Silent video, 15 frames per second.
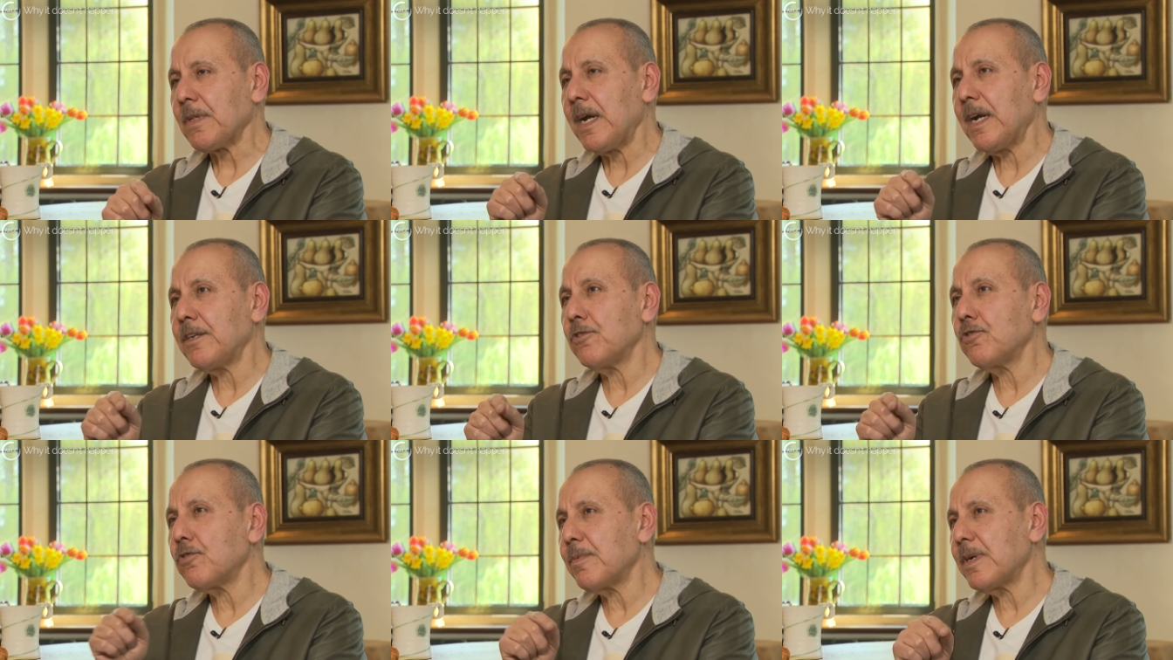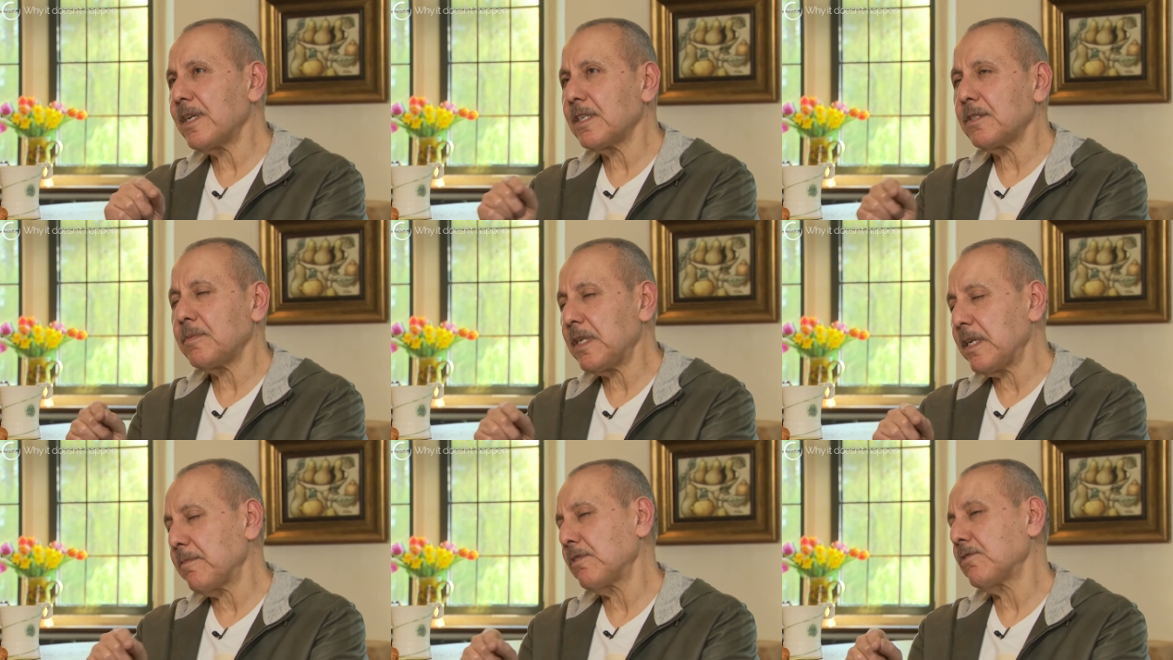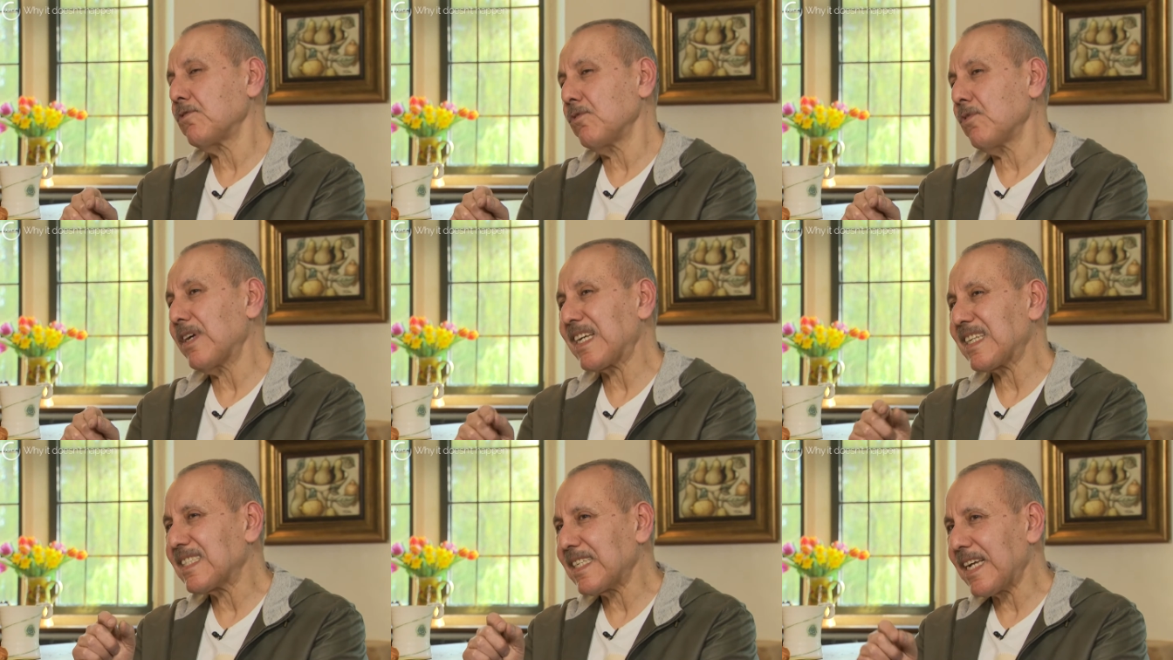And nobody has been able to know
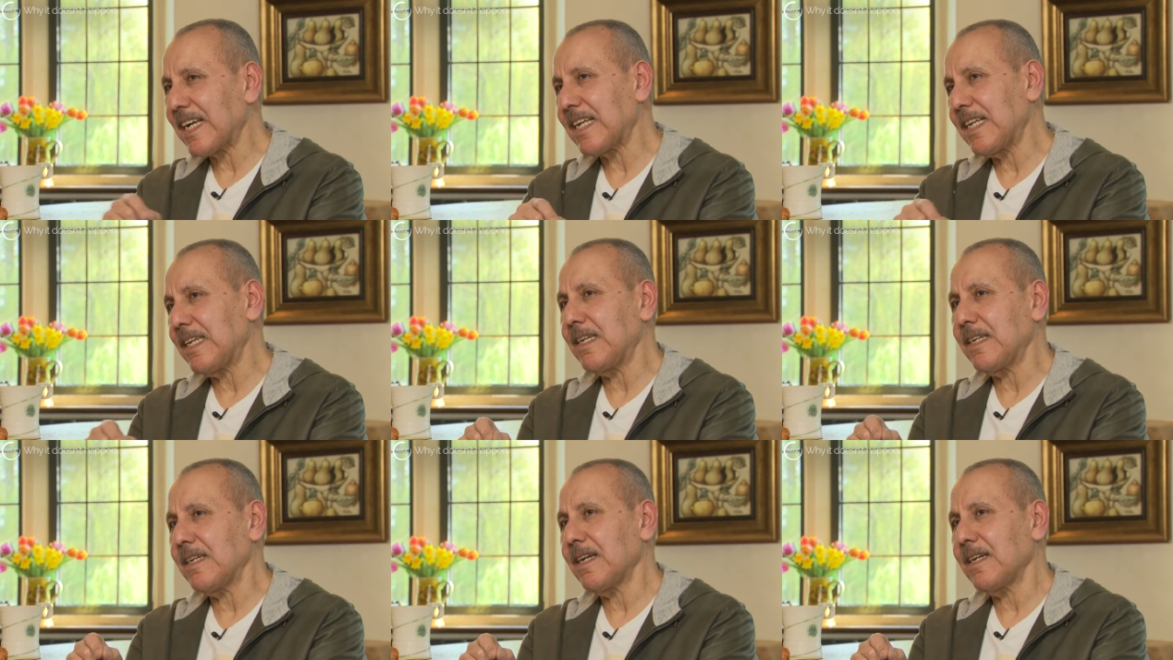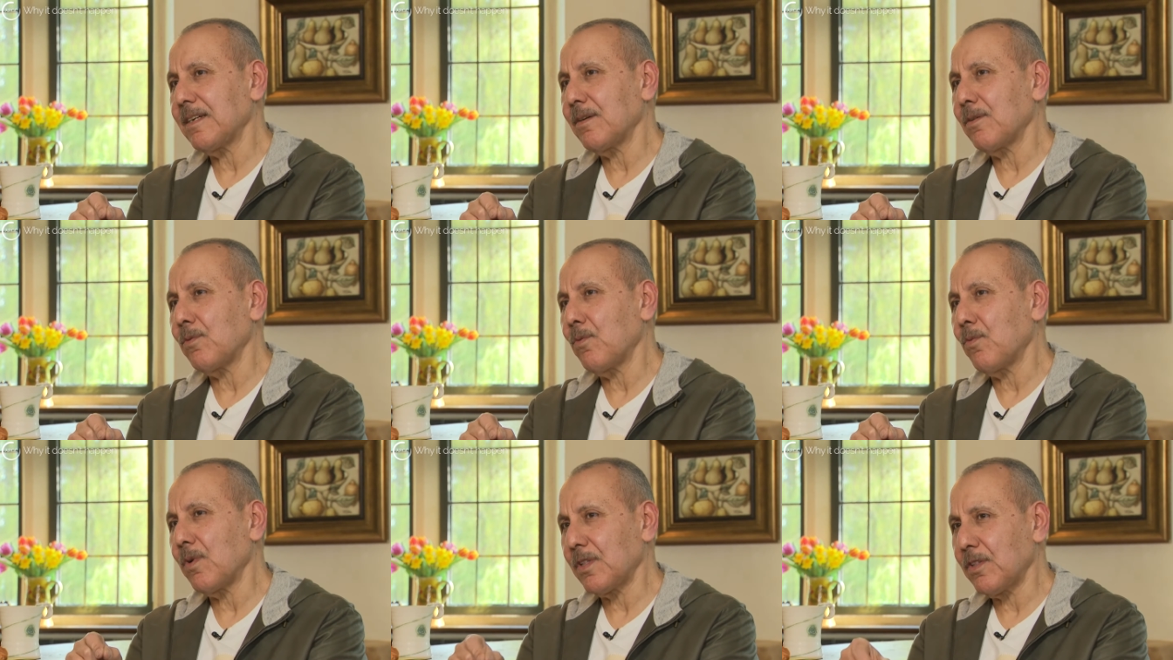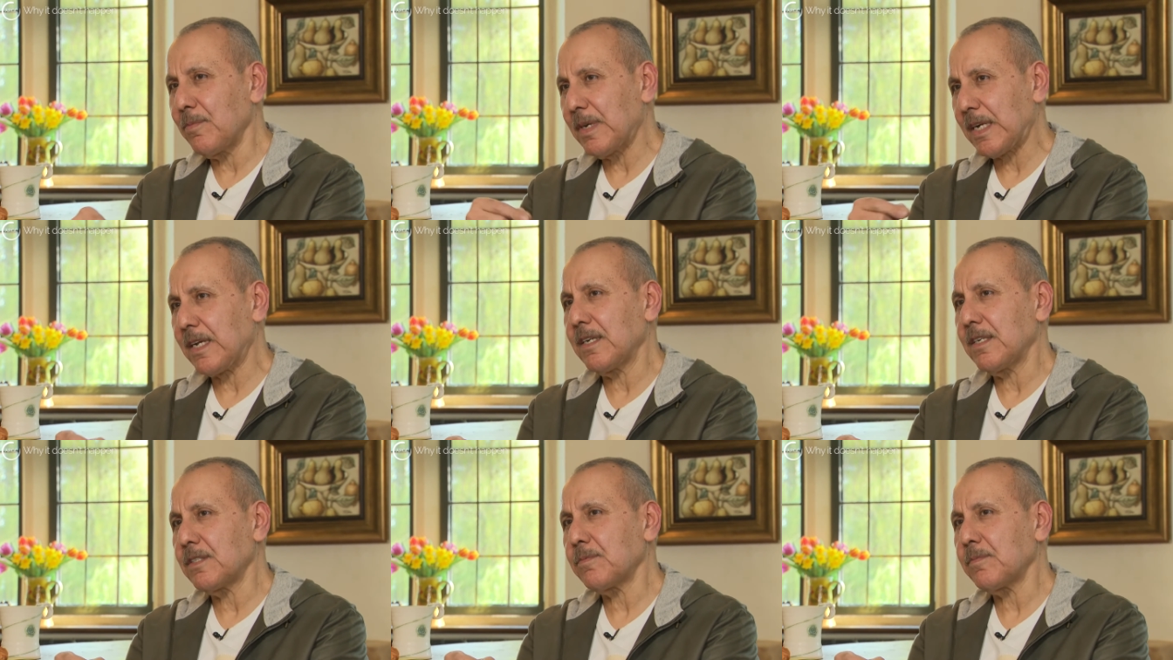exactly what the
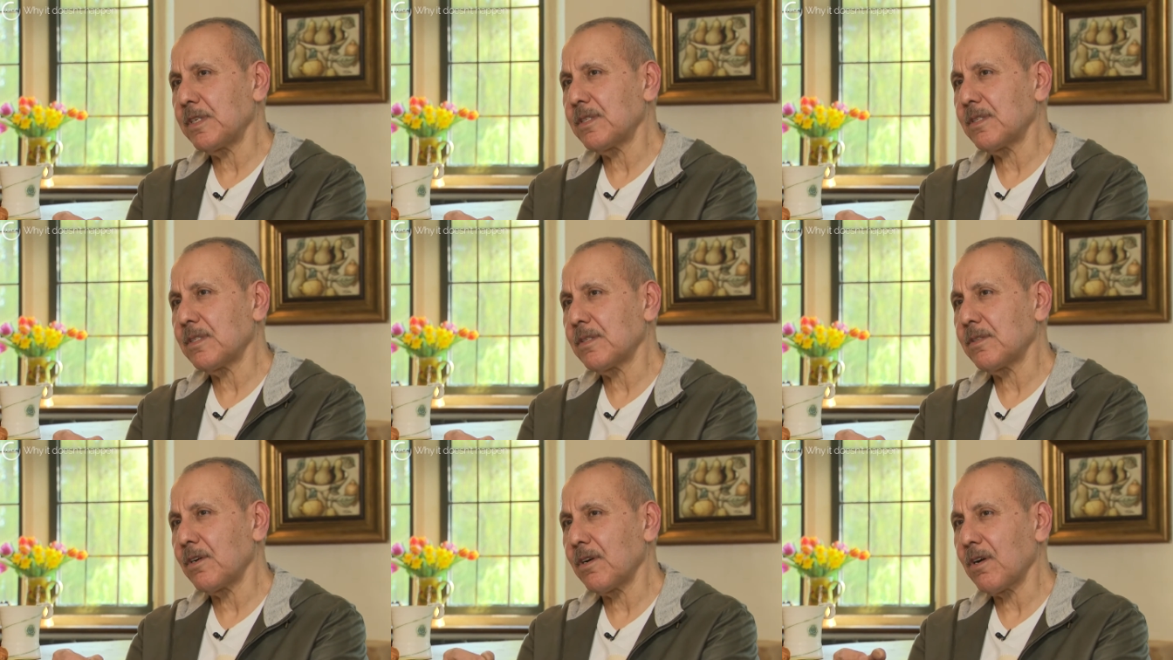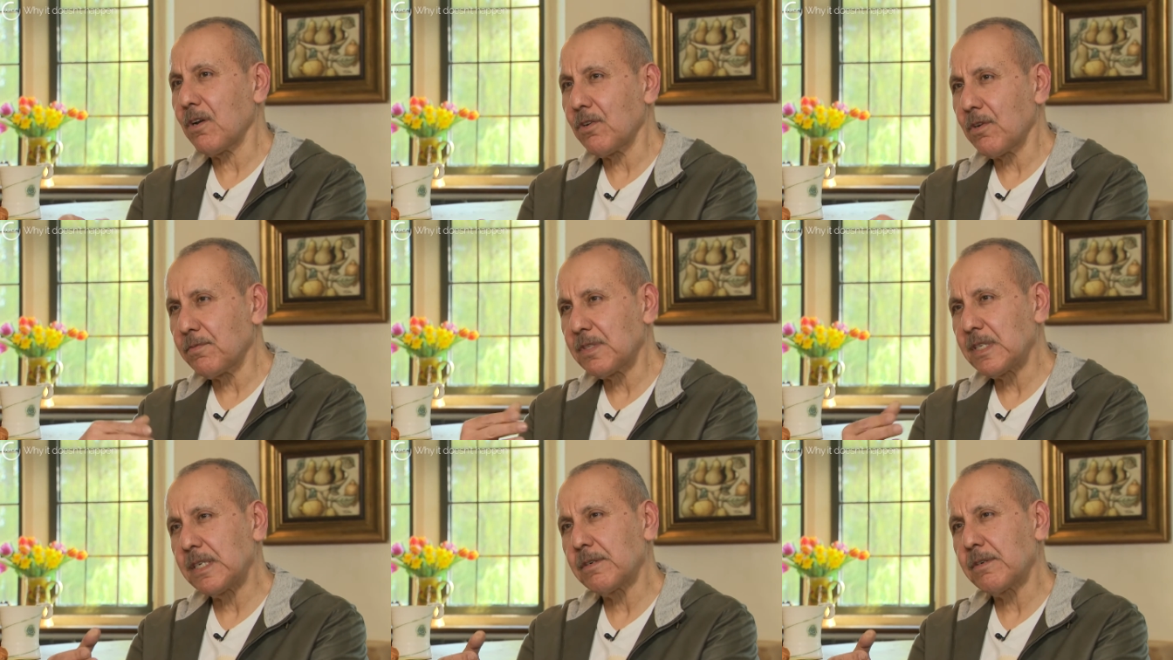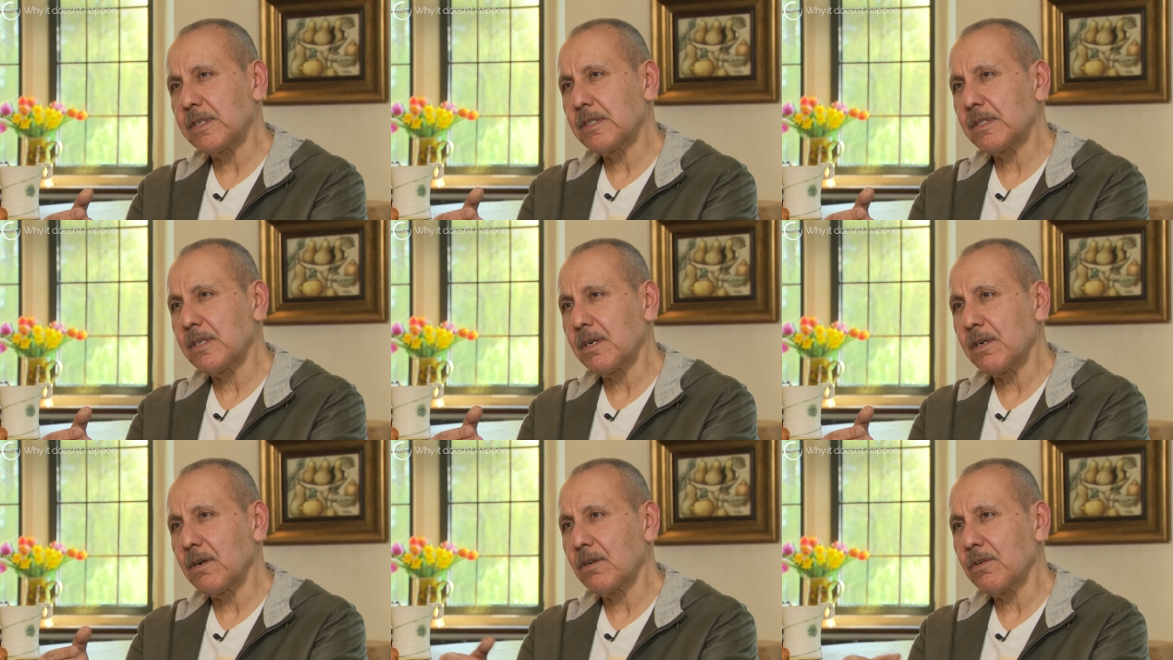mechanism is. There are a lot of theories,
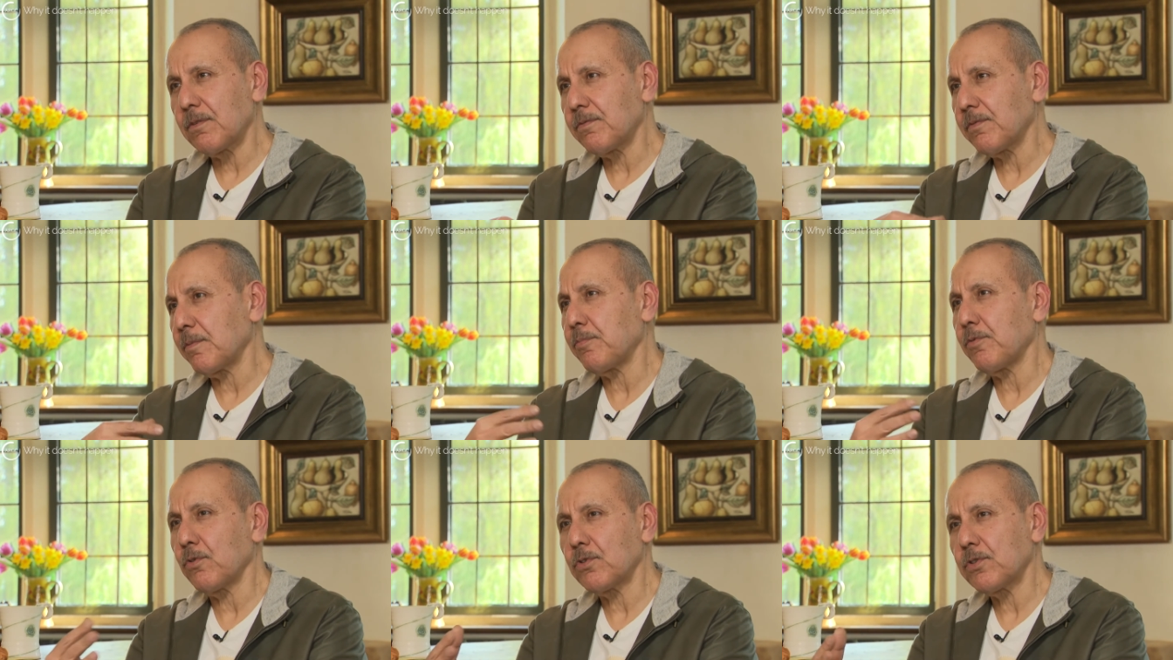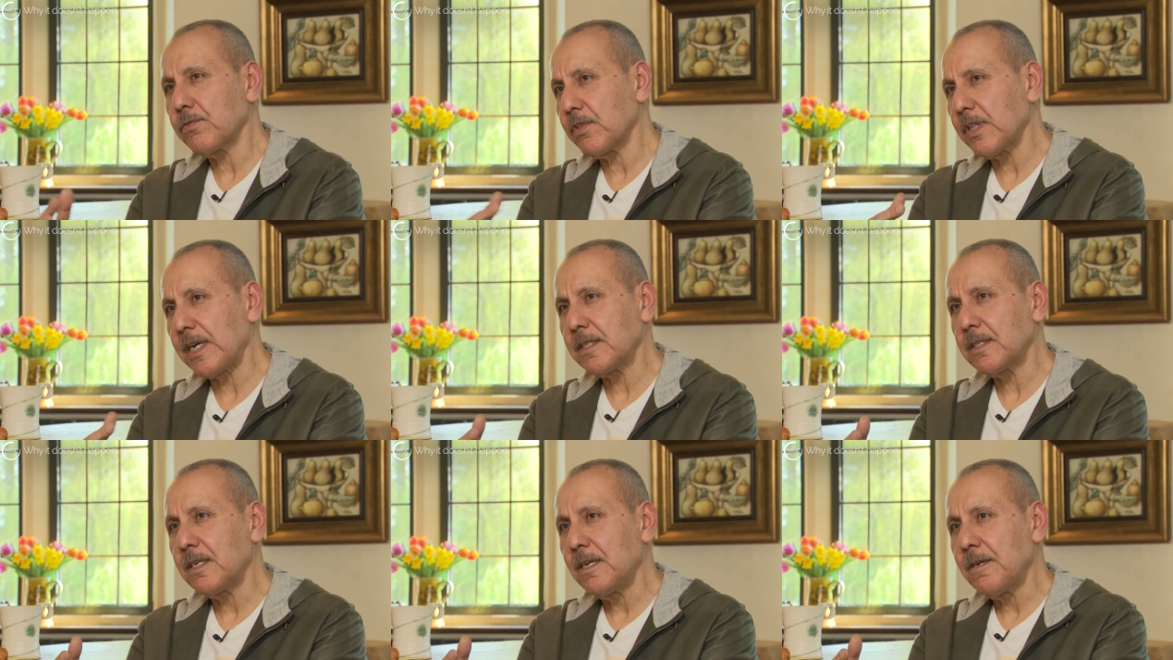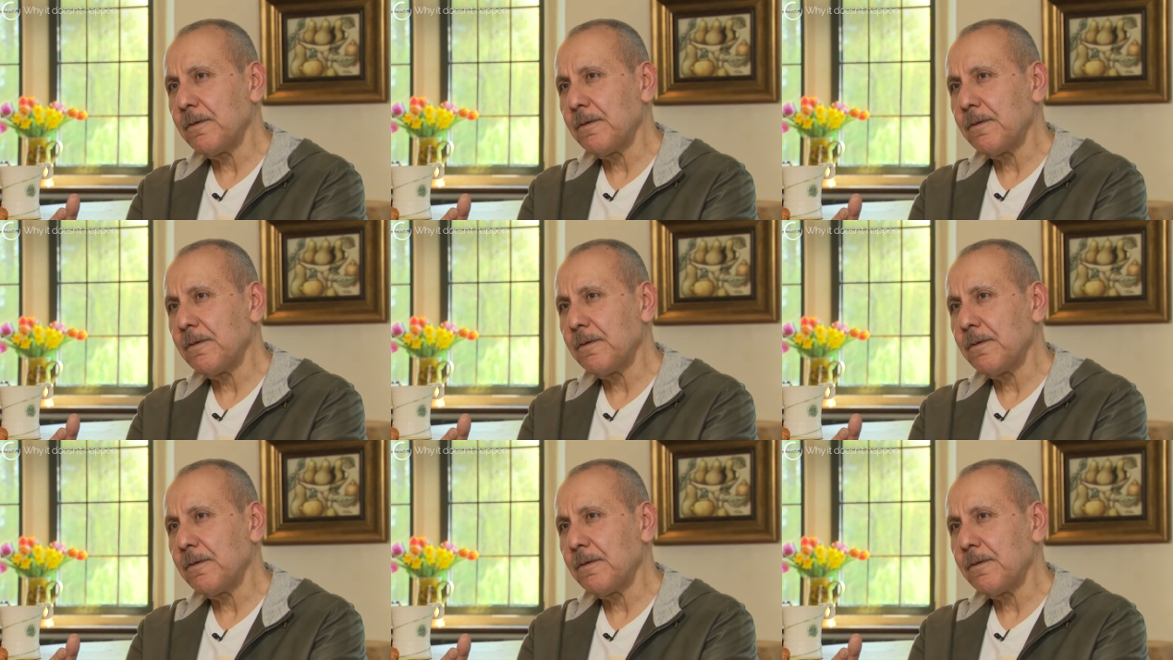there are a lot of approach for that.